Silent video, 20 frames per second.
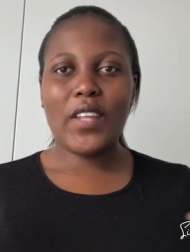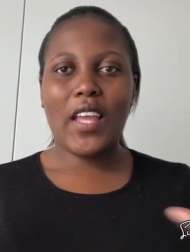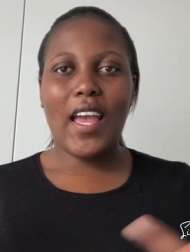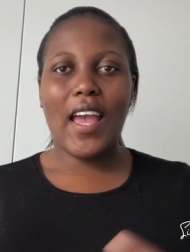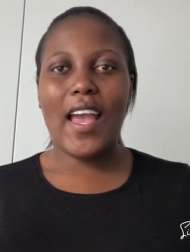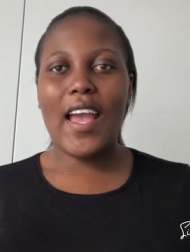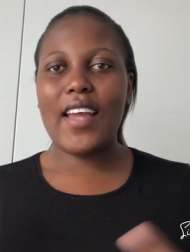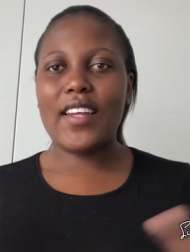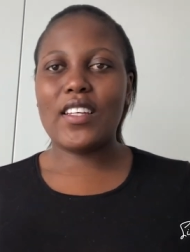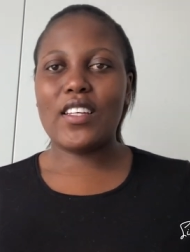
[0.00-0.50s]

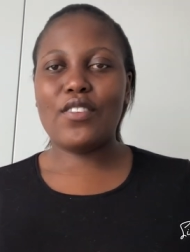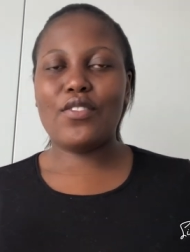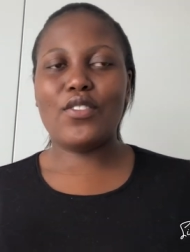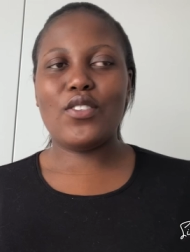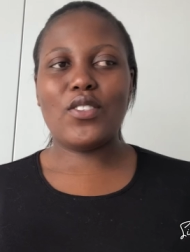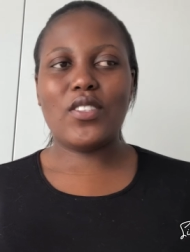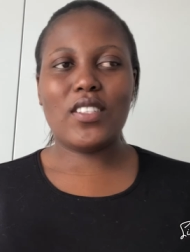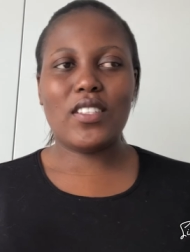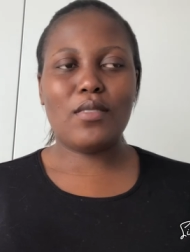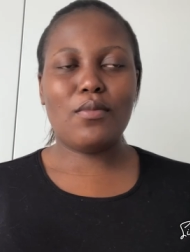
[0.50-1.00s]
and if you
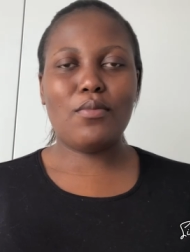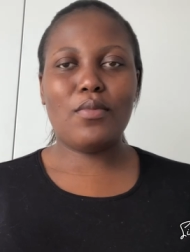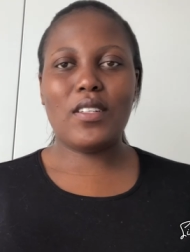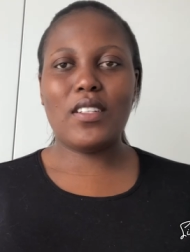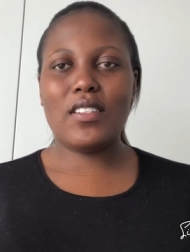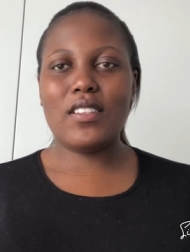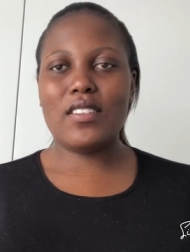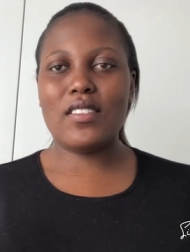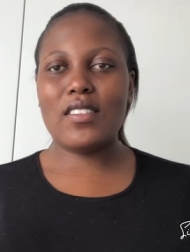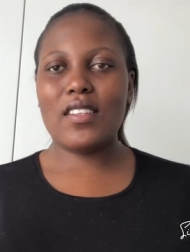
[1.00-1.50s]
did
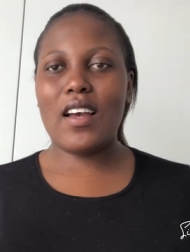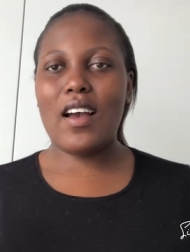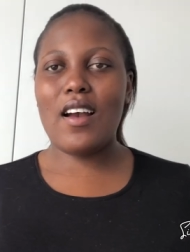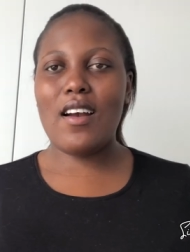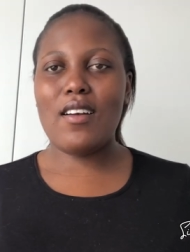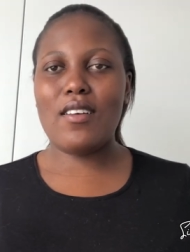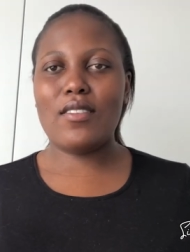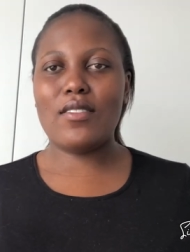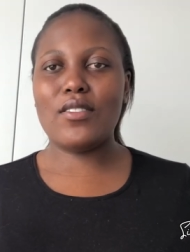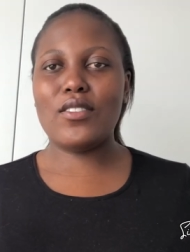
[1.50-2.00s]
please
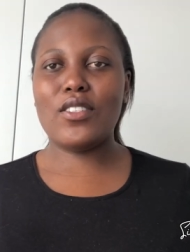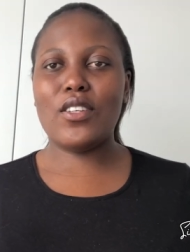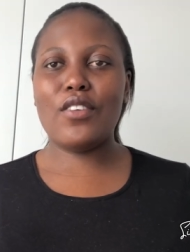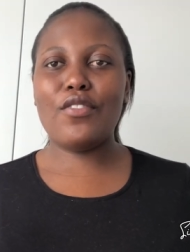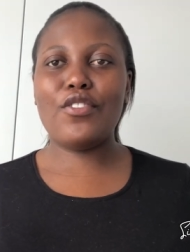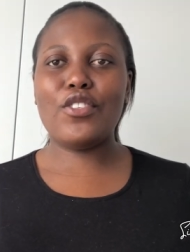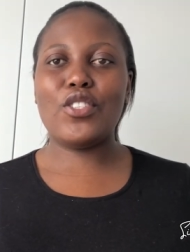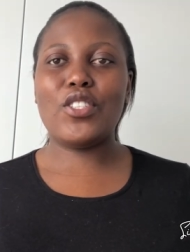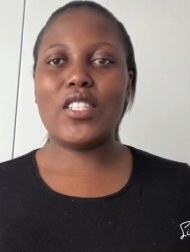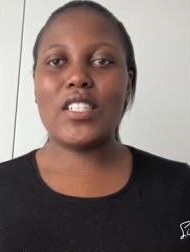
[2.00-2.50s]
uh if
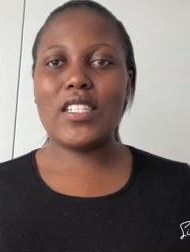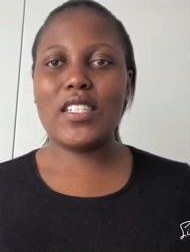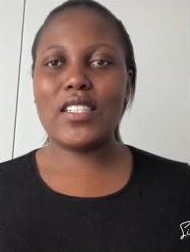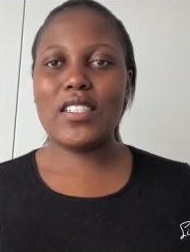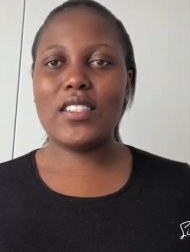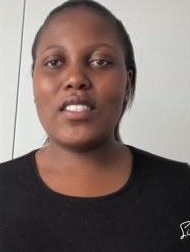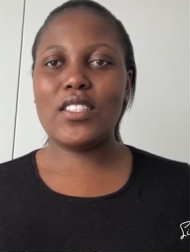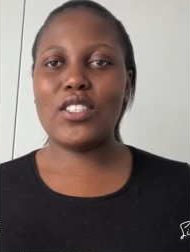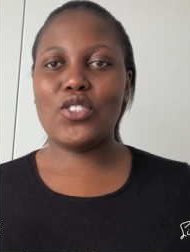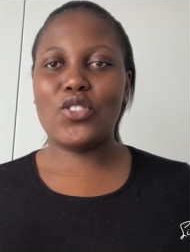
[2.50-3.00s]
you
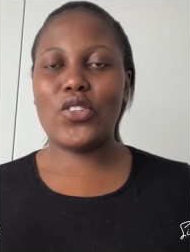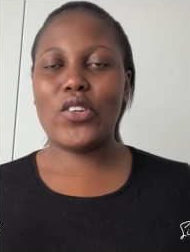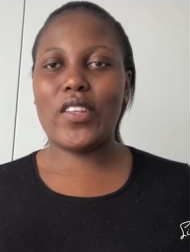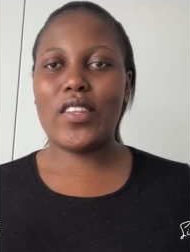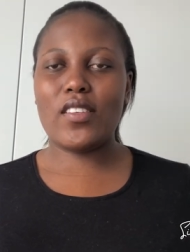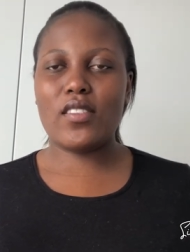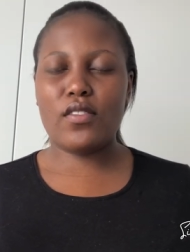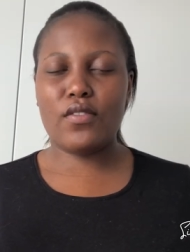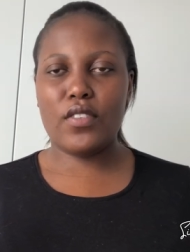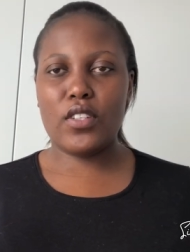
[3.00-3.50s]
did enjoy
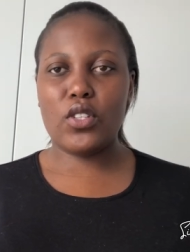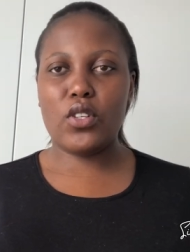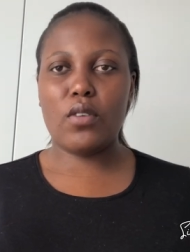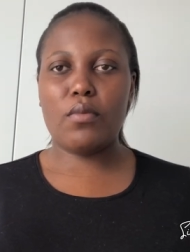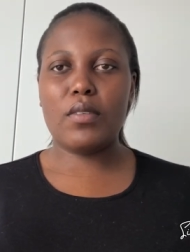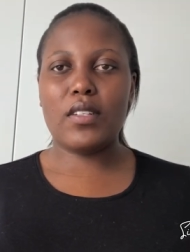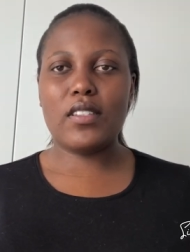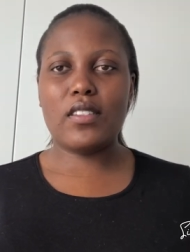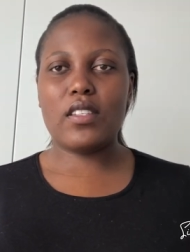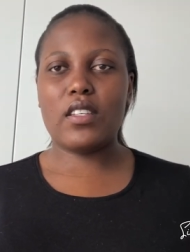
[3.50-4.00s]
this video
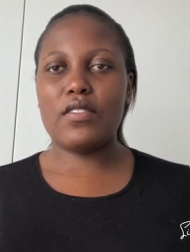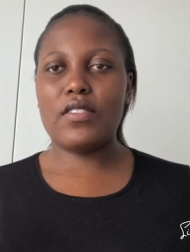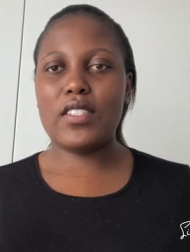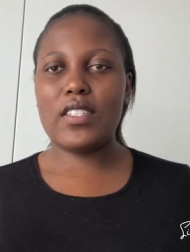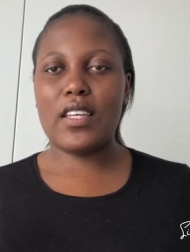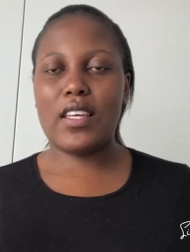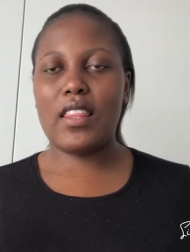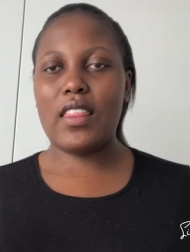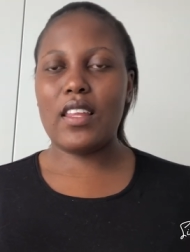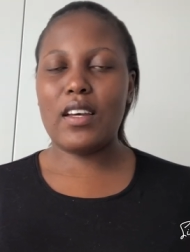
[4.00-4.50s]
please give it
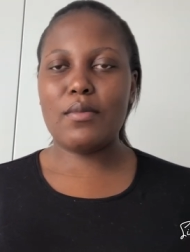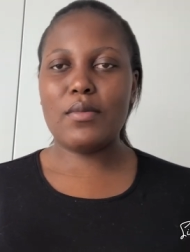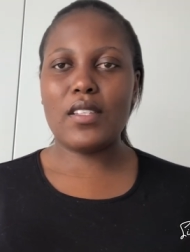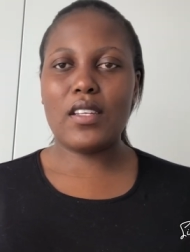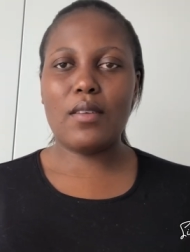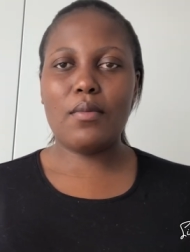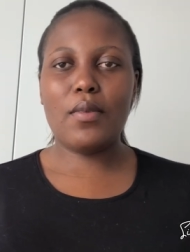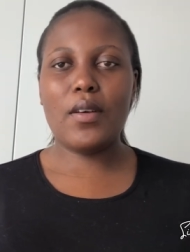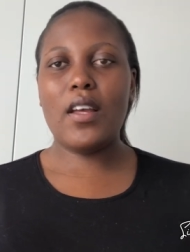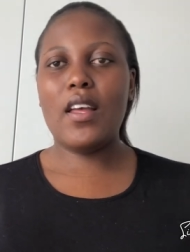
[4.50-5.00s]
a thumbs
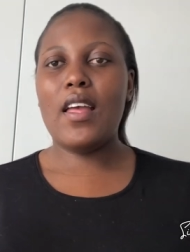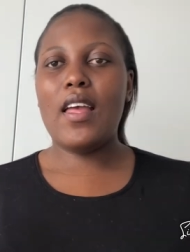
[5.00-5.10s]
up